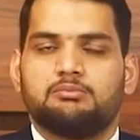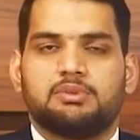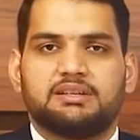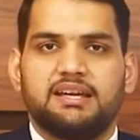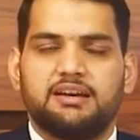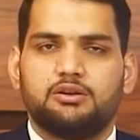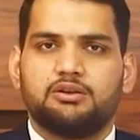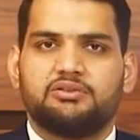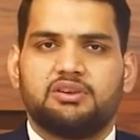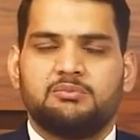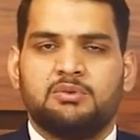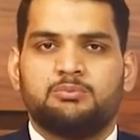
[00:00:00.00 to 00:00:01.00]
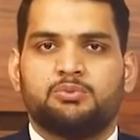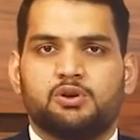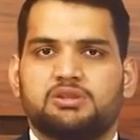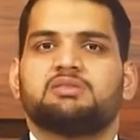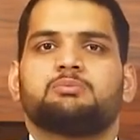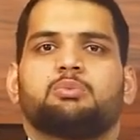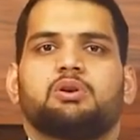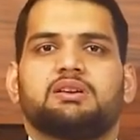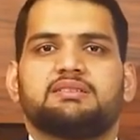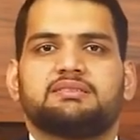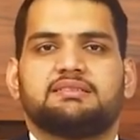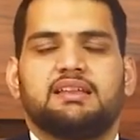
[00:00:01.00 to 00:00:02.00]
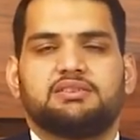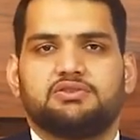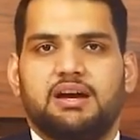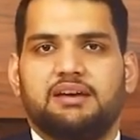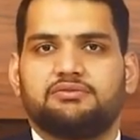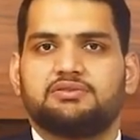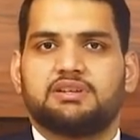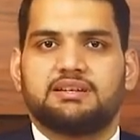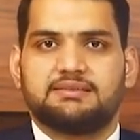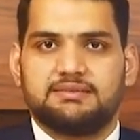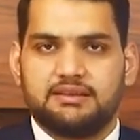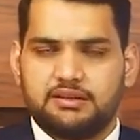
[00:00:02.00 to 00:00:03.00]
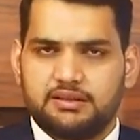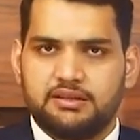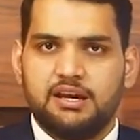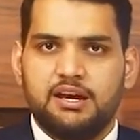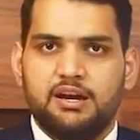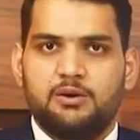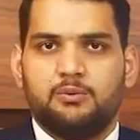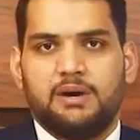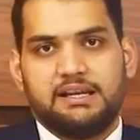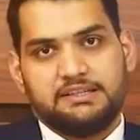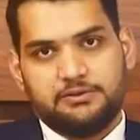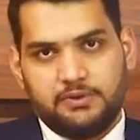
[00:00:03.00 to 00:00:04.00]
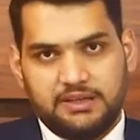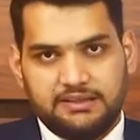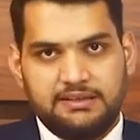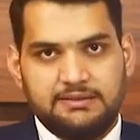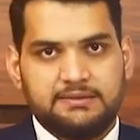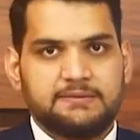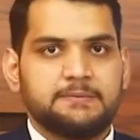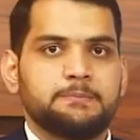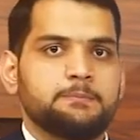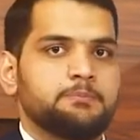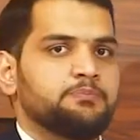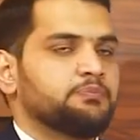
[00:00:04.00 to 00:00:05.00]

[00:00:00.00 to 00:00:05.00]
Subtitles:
but there are some important points that you have to consider while doing this.